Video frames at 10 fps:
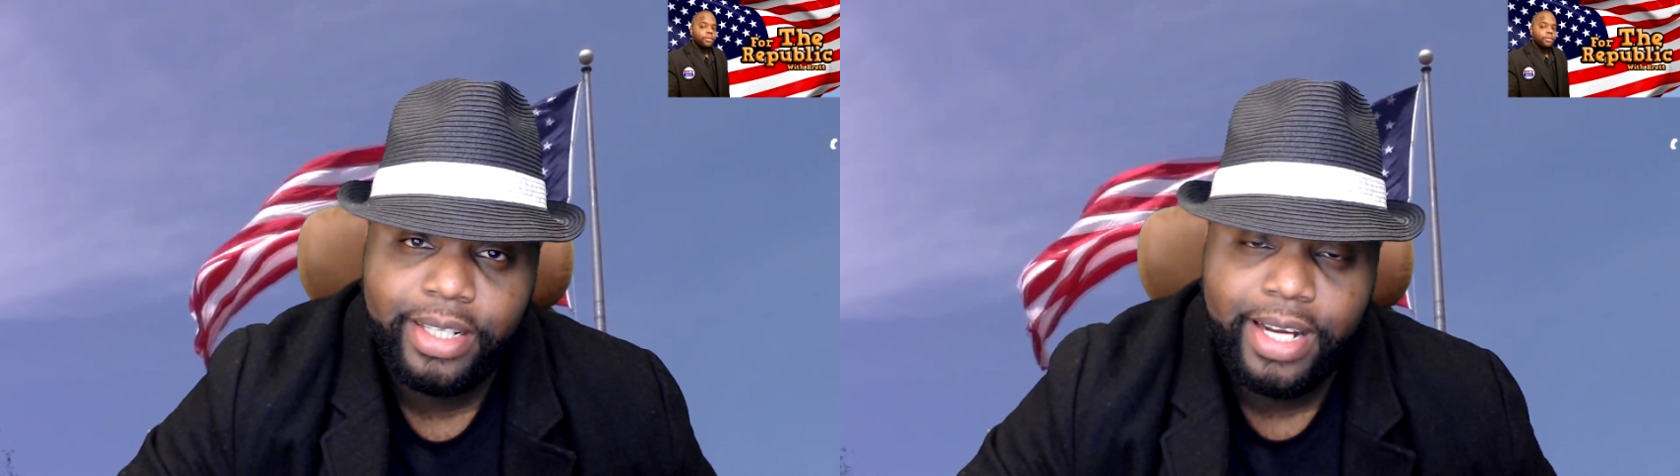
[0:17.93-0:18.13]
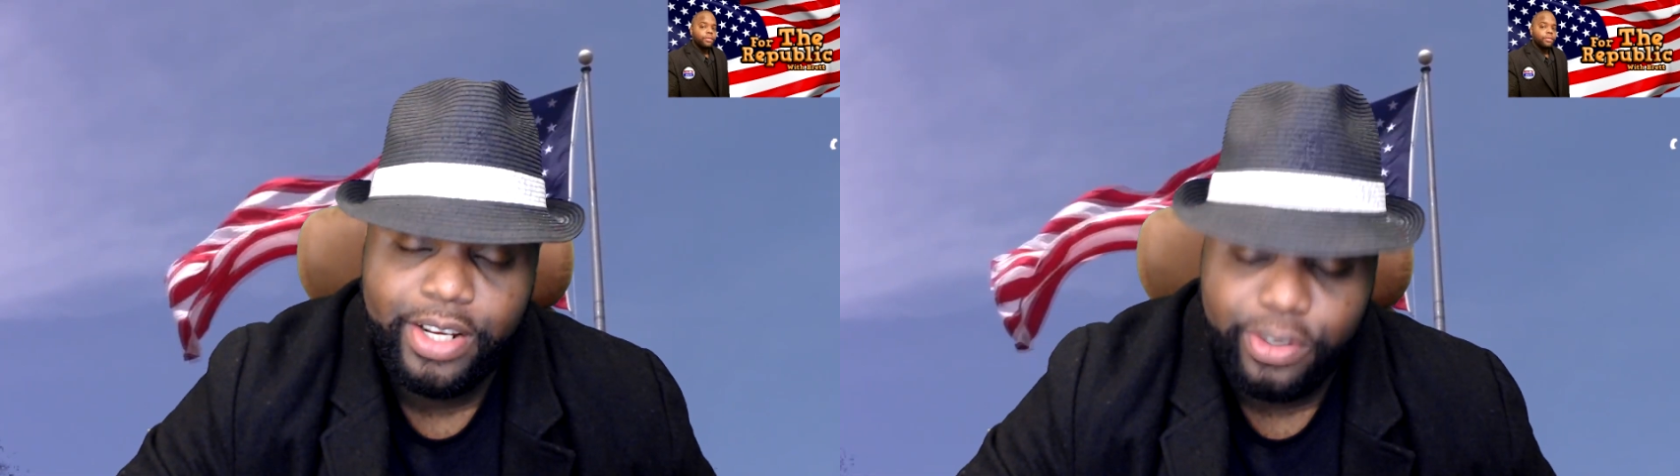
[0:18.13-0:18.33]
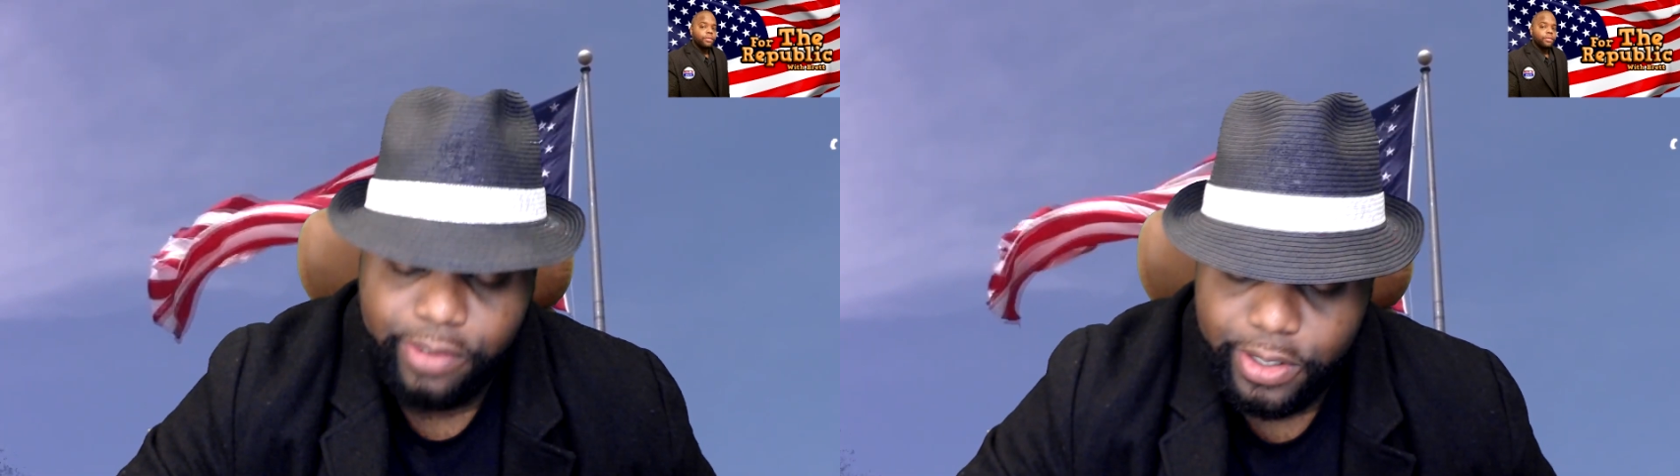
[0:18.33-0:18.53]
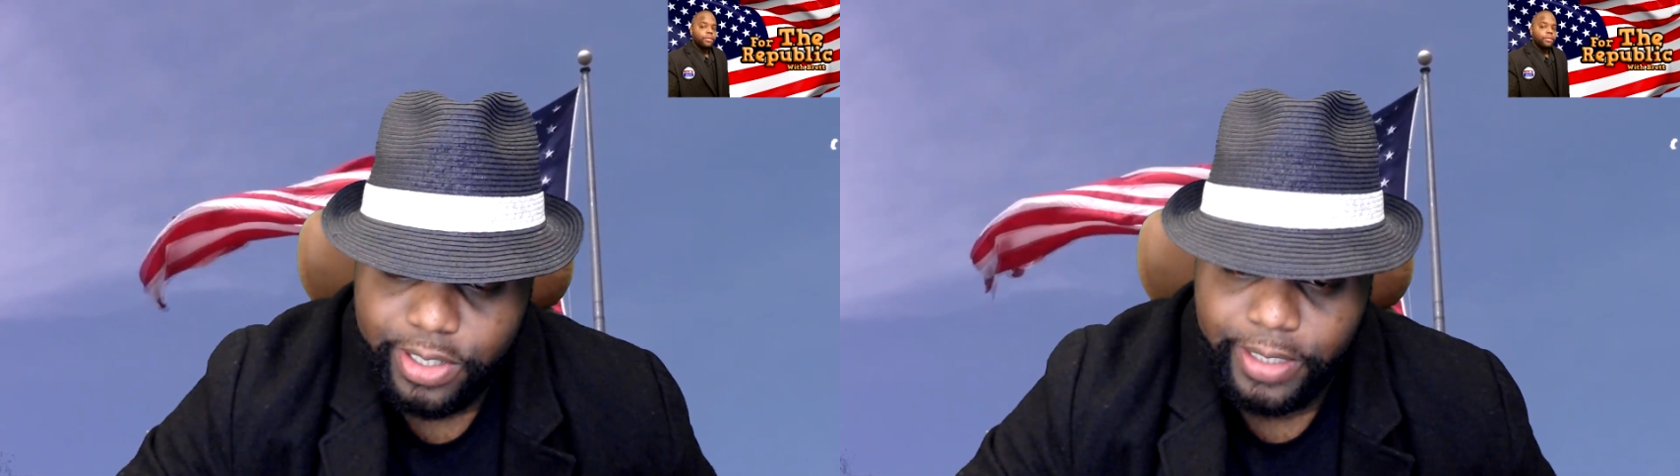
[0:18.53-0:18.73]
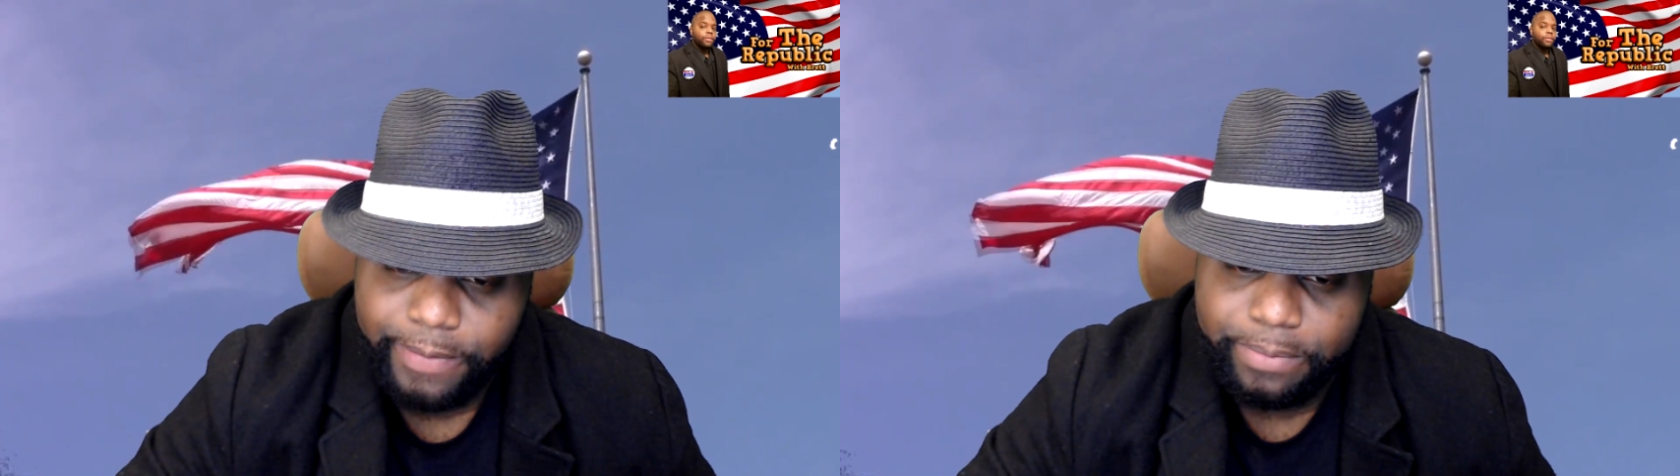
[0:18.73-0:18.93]

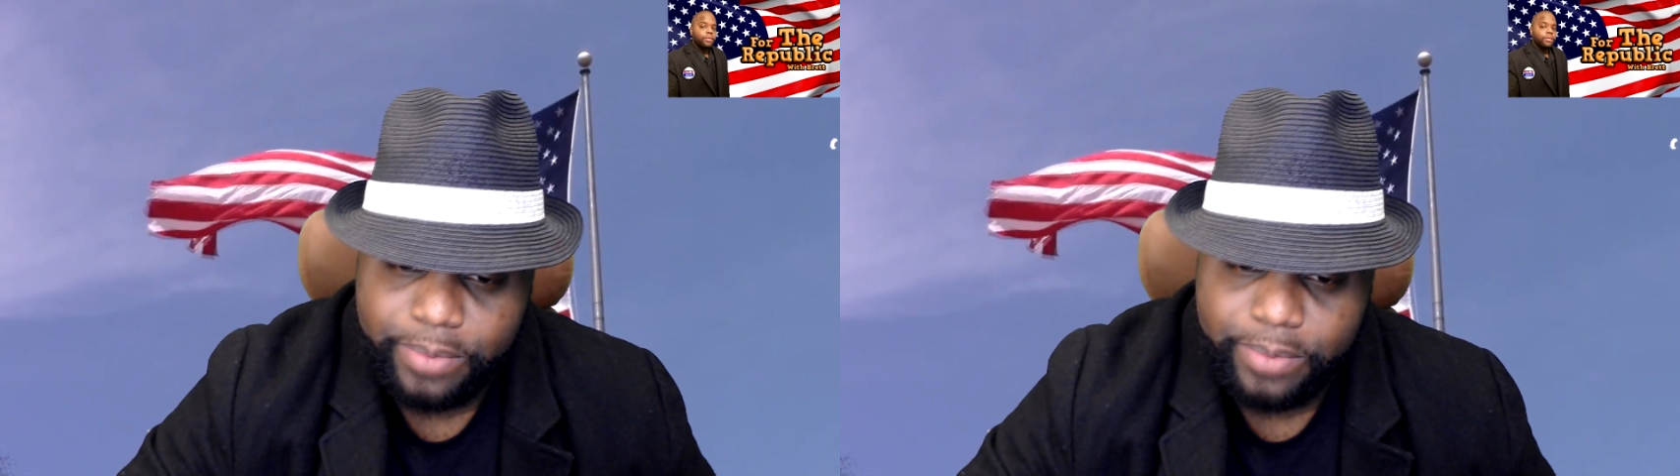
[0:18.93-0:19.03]
controversy.